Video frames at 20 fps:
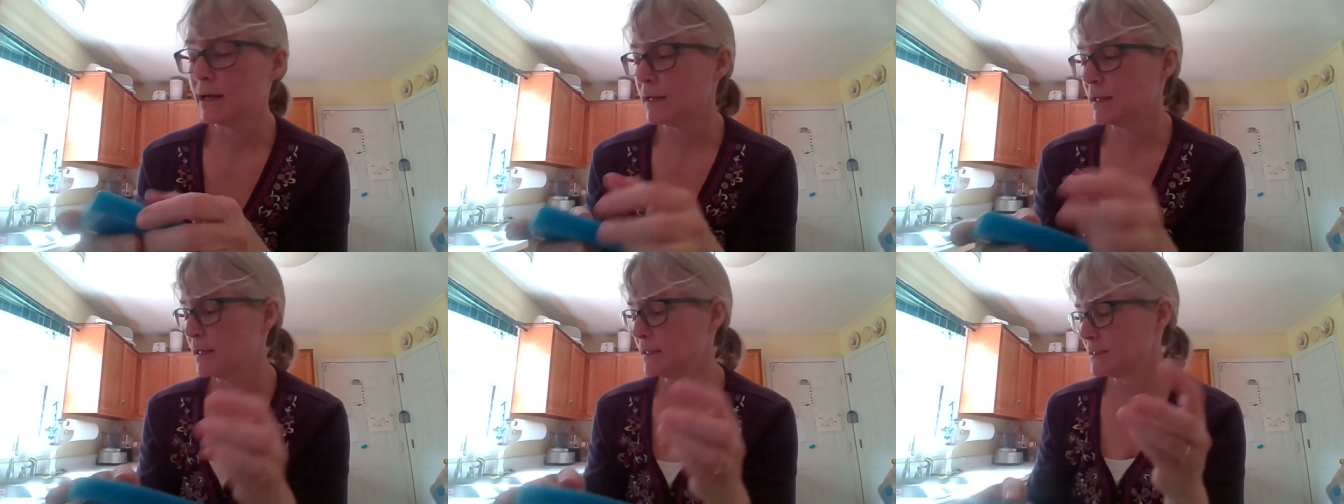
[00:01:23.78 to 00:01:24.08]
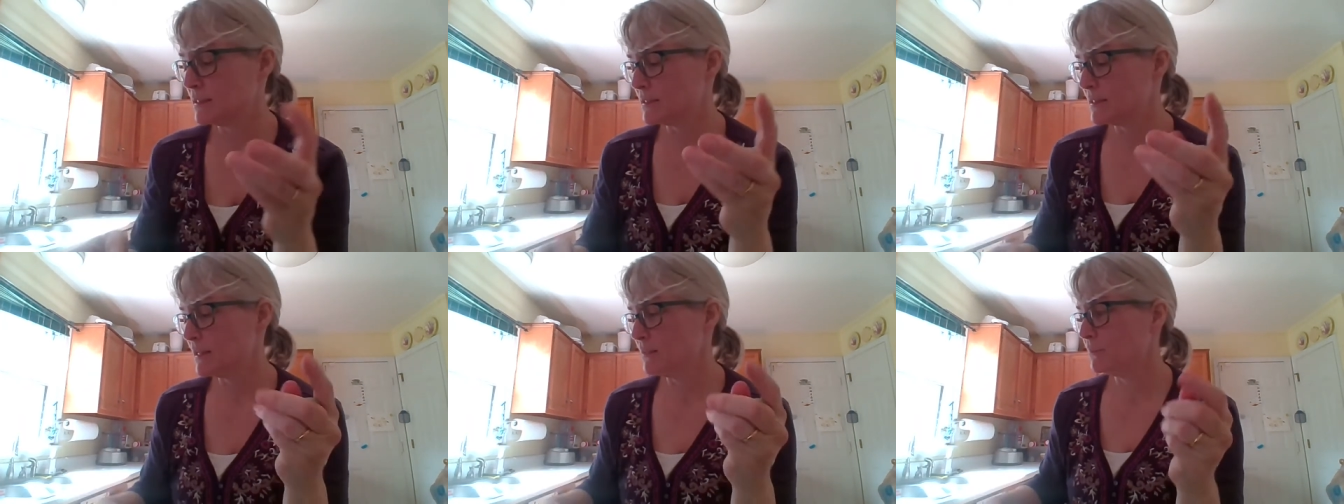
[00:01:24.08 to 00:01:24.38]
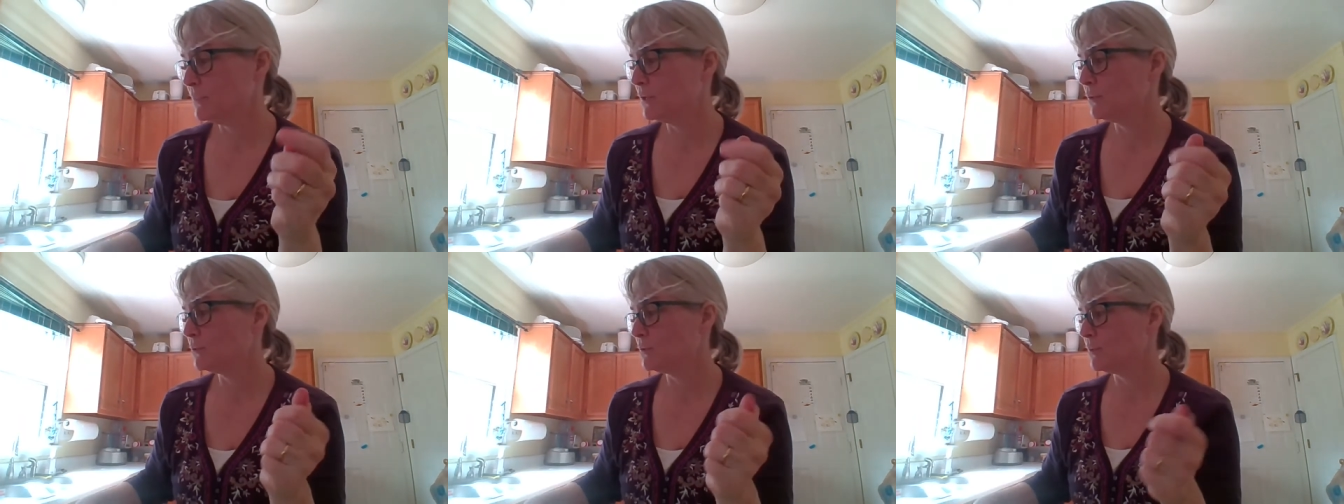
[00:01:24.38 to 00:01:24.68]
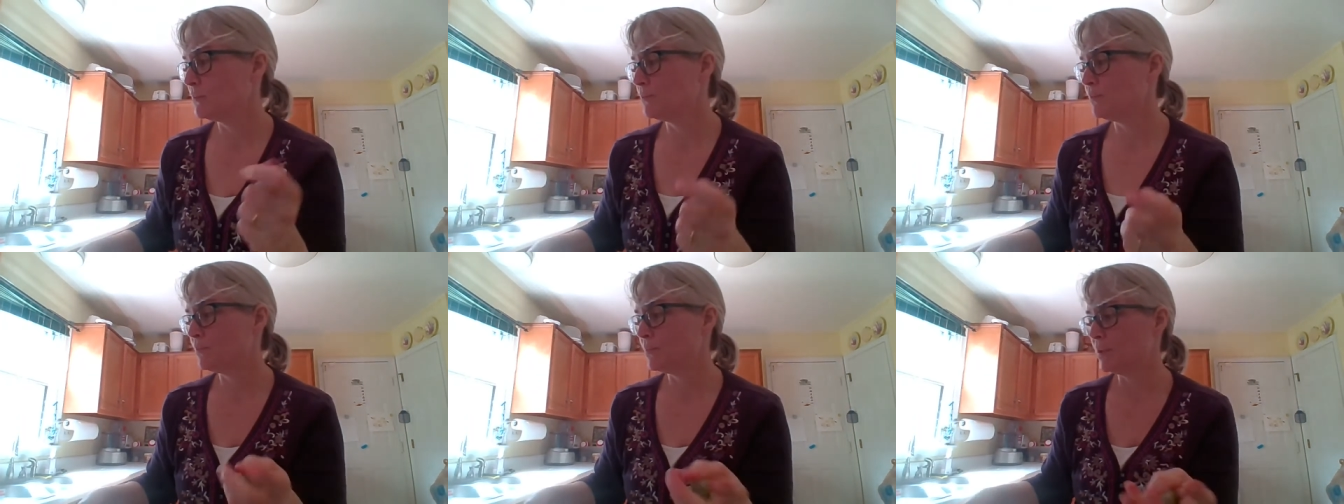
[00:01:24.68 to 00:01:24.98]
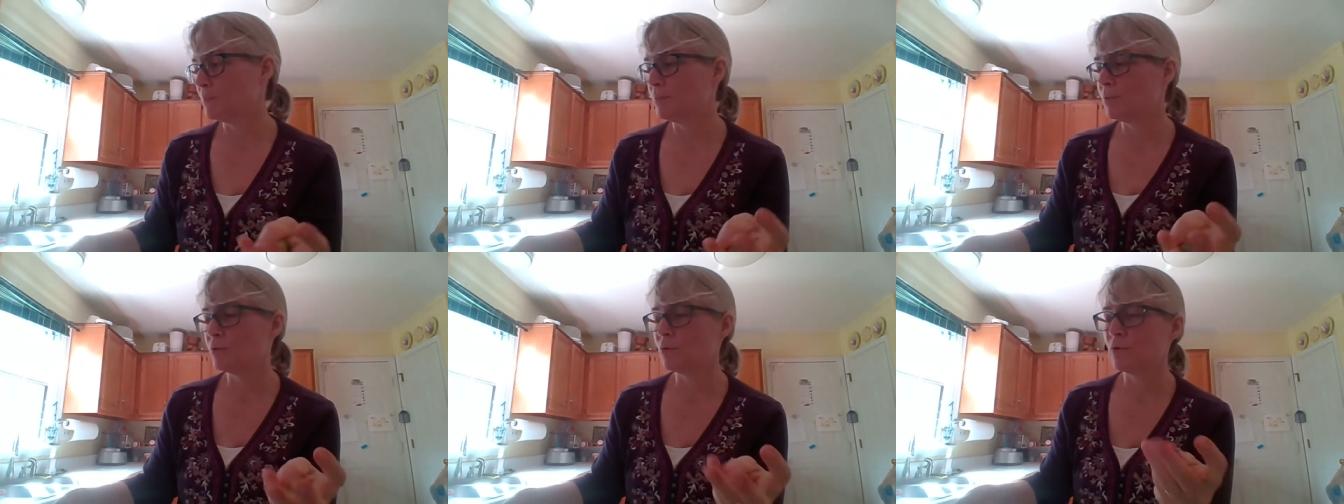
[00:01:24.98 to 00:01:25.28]
And it's the same thing with
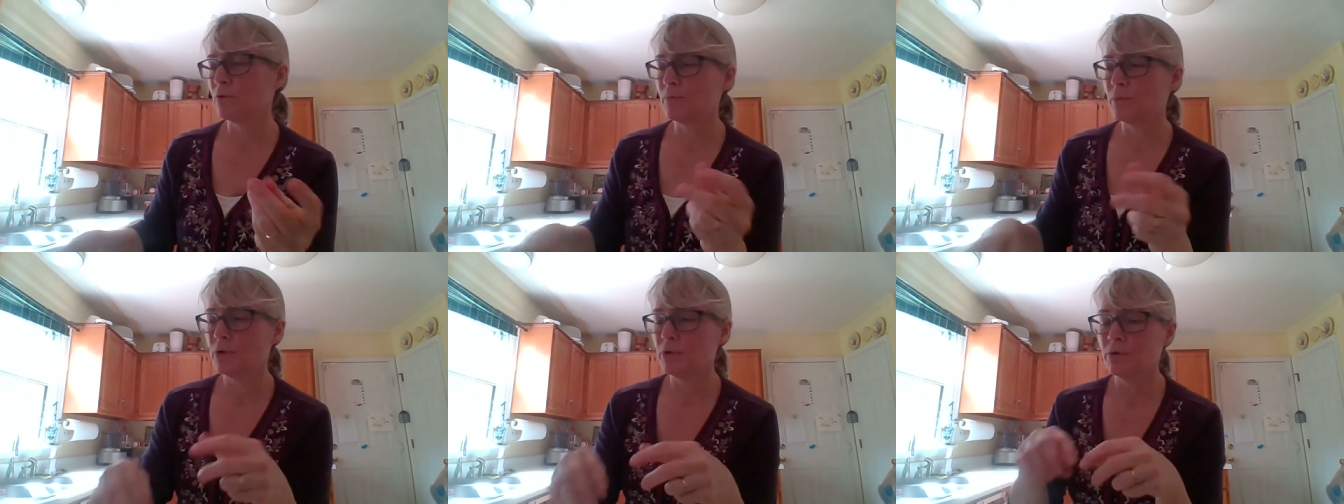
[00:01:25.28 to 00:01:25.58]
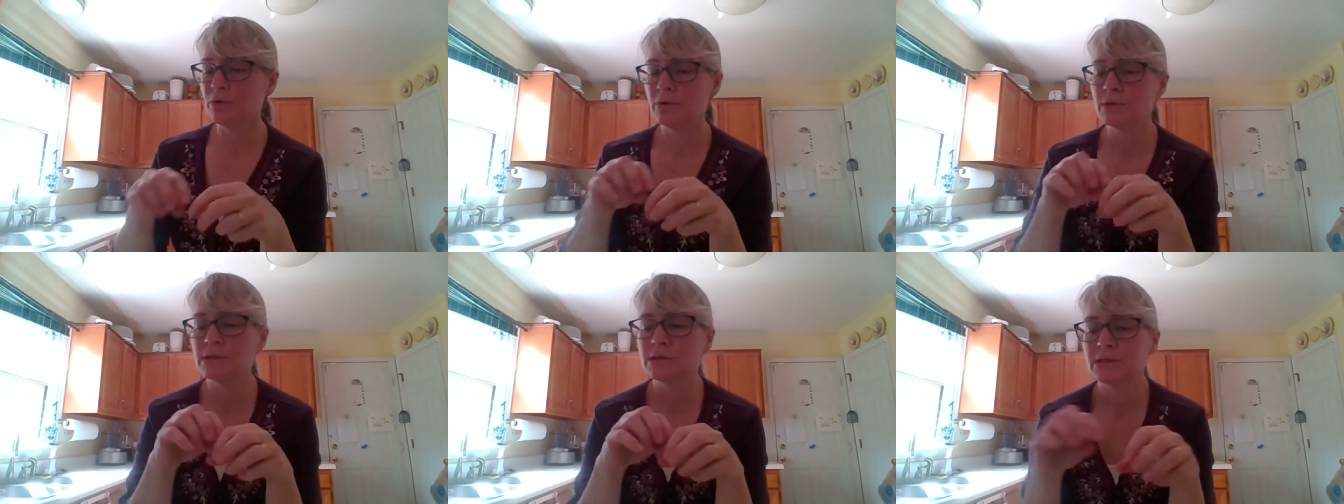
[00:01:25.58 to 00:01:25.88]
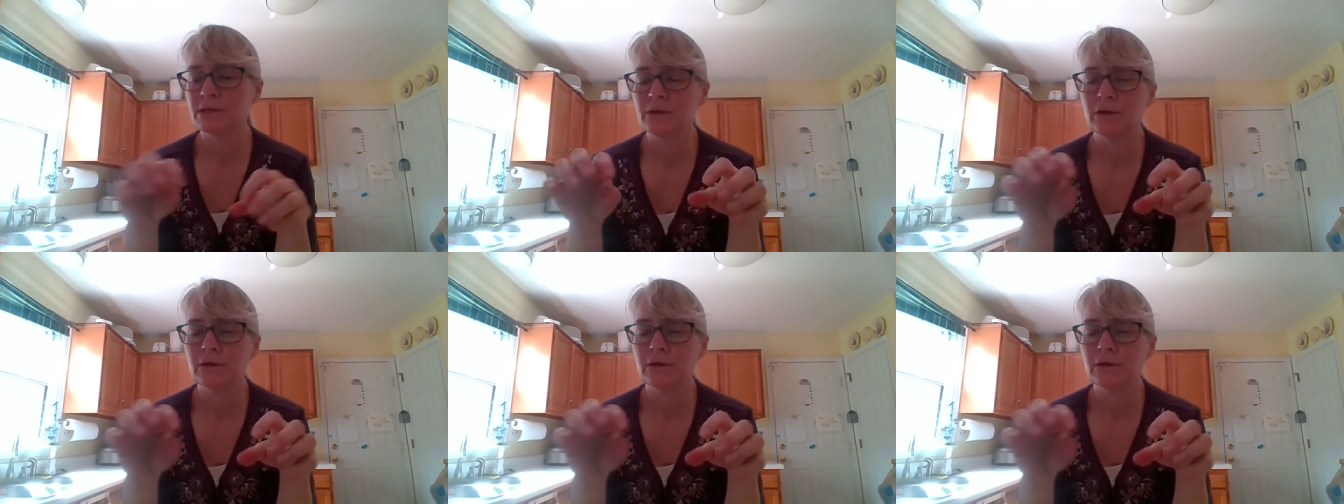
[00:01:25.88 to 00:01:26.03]
the pearl molds.